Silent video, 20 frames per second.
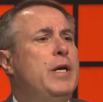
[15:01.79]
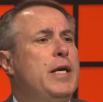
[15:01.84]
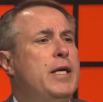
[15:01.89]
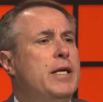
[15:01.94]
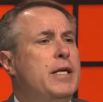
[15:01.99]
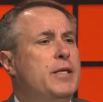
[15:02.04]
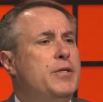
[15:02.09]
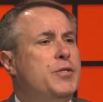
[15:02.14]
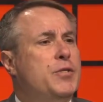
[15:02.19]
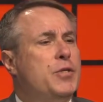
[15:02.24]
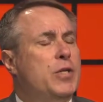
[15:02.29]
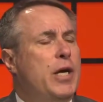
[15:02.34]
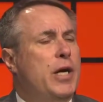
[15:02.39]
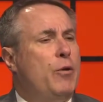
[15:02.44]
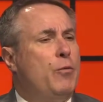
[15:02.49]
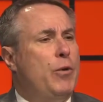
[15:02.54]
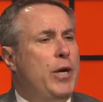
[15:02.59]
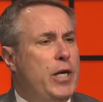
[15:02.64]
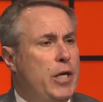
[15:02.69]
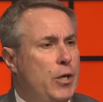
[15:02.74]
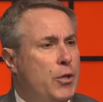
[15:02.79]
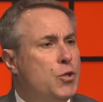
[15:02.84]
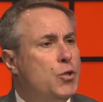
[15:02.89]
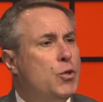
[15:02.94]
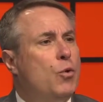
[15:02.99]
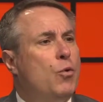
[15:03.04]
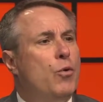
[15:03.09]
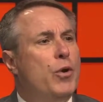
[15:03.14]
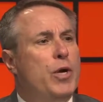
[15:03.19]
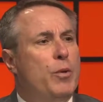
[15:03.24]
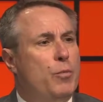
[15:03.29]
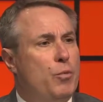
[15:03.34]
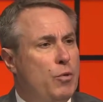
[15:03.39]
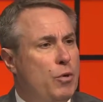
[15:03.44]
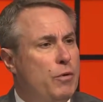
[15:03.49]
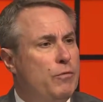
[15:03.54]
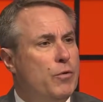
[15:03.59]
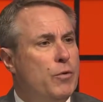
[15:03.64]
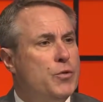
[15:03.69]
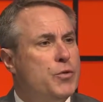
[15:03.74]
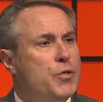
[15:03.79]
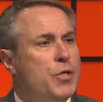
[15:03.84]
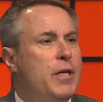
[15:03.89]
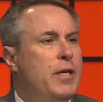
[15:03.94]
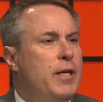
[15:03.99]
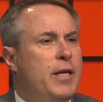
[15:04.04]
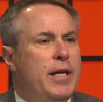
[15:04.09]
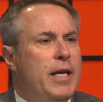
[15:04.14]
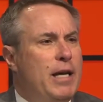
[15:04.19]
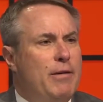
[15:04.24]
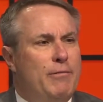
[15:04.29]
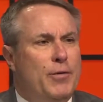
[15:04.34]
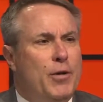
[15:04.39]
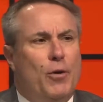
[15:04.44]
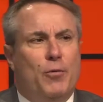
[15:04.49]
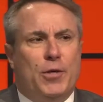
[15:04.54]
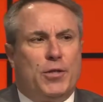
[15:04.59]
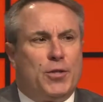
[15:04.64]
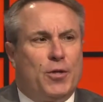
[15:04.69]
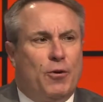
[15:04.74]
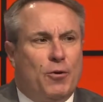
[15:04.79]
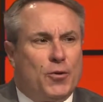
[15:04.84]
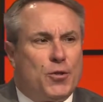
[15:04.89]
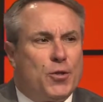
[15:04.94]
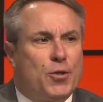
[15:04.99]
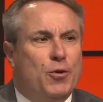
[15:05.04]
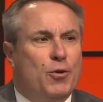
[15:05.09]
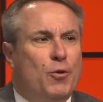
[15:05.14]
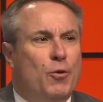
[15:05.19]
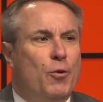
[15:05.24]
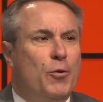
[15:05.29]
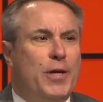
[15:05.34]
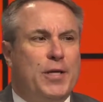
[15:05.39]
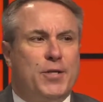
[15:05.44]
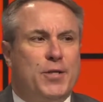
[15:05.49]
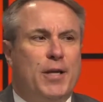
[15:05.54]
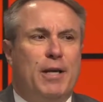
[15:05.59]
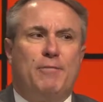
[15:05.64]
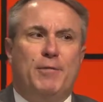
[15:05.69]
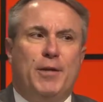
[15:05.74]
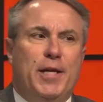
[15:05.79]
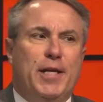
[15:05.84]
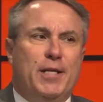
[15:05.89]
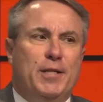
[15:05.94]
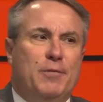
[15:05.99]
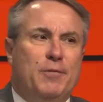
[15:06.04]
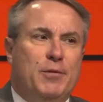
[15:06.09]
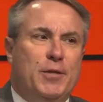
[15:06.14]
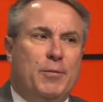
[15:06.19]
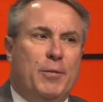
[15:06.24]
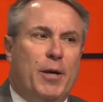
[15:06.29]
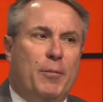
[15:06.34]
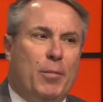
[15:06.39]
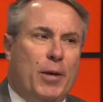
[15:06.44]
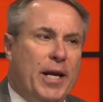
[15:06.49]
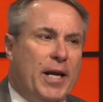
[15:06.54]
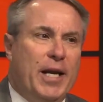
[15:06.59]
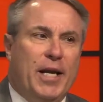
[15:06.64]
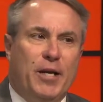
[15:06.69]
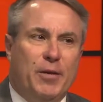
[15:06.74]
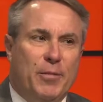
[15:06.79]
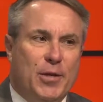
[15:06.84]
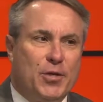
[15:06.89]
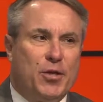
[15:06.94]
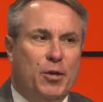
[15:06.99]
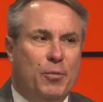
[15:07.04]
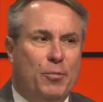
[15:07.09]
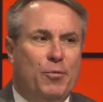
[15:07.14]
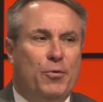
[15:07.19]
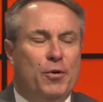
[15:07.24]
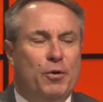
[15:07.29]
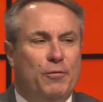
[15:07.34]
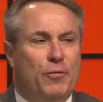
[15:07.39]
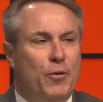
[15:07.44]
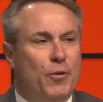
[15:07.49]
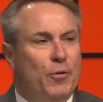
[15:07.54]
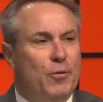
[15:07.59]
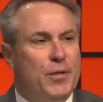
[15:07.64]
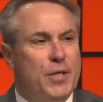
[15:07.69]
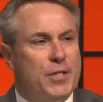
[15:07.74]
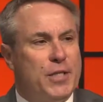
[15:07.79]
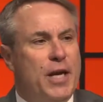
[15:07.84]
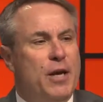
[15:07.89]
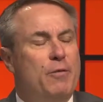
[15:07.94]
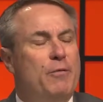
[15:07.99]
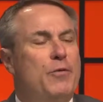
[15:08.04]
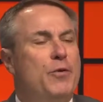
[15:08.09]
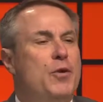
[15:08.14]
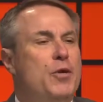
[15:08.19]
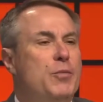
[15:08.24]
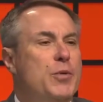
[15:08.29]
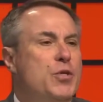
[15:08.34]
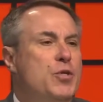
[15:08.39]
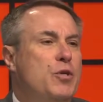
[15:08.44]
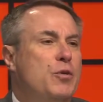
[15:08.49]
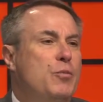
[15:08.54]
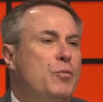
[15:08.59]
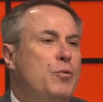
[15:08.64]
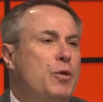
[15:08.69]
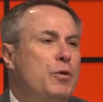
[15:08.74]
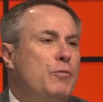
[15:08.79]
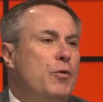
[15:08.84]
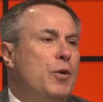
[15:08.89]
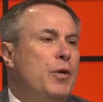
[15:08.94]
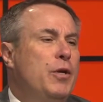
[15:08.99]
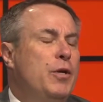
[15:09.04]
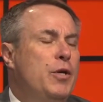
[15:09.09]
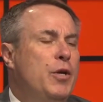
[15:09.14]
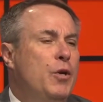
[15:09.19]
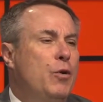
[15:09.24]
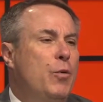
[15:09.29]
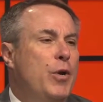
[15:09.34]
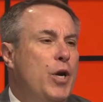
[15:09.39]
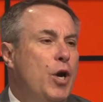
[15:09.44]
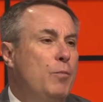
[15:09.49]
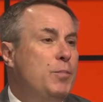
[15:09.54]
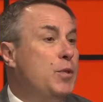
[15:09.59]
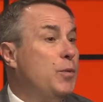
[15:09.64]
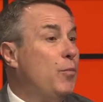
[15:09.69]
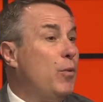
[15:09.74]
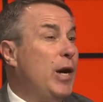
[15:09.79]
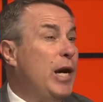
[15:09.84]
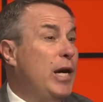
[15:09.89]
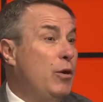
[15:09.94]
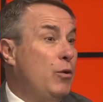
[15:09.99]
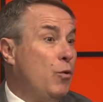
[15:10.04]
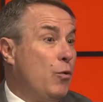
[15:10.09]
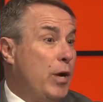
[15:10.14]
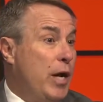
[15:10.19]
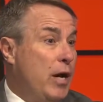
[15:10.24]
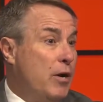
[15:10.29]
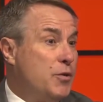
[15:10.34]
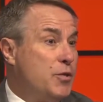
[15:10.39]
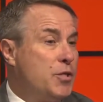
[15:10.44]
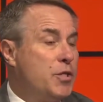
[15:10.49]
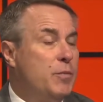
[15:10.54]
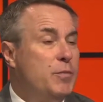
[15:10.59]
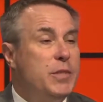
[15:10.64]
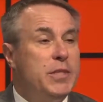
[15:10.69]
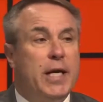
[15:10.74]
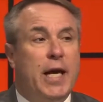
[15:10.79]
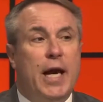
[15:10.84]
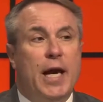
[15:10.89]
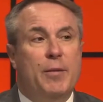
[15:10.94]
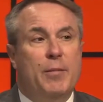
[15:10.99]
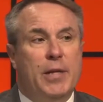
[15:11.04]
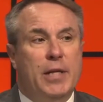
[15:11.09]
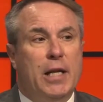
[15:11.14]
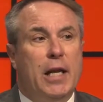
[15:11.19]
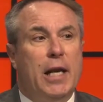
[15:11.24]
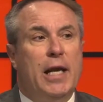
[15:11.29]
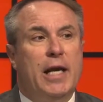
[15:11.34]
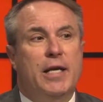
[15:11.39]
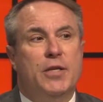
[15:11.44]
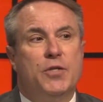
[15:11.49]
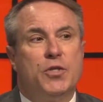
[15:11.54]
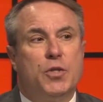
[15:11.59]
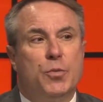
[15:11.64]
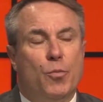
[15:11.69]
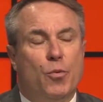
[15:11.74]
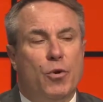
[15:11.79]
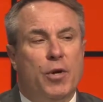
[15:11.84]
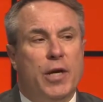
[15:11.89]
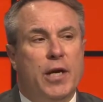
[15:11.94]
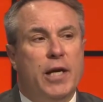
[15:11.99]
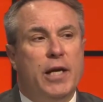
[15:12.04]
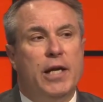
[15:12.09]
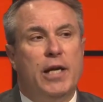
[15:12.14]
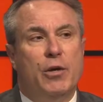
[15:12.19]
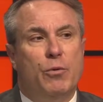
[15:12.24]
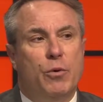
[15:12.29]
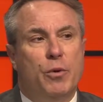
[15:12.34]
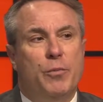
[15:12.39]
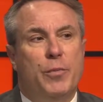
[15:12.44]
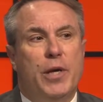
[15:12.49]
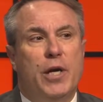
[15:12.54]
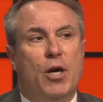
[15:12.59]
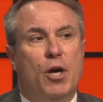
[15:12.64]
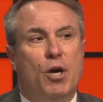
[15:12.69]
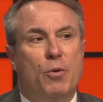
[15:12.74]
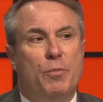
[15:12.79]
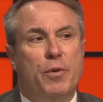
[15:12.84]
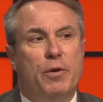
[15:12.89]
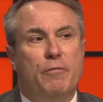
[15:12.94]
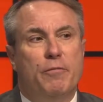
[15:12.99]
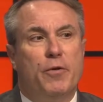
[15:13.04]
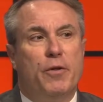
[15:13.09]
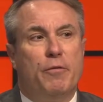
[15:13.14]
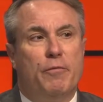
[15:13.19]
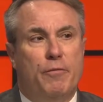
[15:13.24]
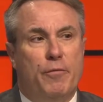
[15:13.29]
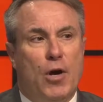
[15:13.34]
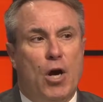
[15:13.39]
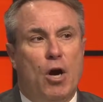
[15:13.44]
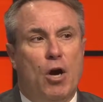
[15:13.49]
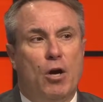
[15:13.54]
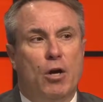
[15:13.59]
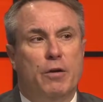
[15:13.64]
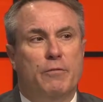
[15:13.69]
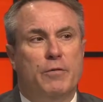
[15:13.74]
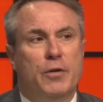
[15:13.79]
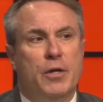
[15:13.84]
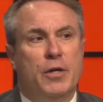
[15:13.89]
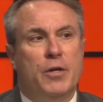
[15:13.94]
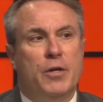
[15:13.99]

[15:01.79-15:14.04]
its uh, regulatory approvals. Even though it's our school, they still have to get uh, planning commission yeah. approval, design review commission approval. We hope to break ground sometime in the late spring, and it would be open for the fall of